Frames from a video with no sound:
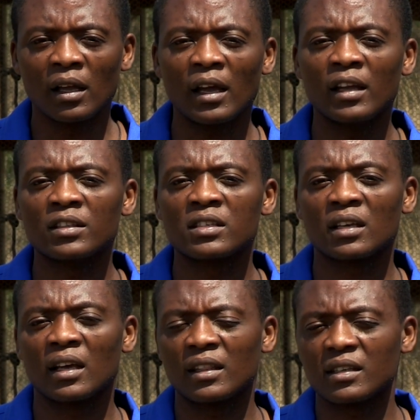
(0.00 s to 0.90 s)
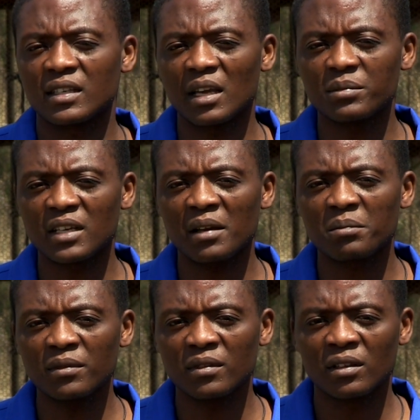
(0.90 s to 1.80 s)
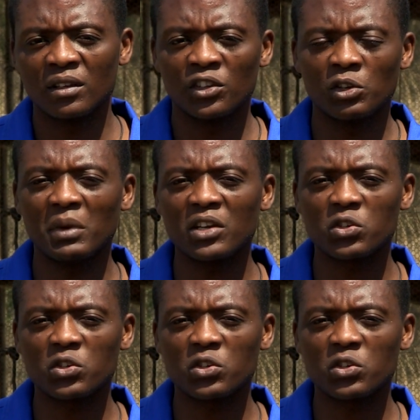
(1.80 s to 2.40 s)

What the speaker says: And at the same time, you make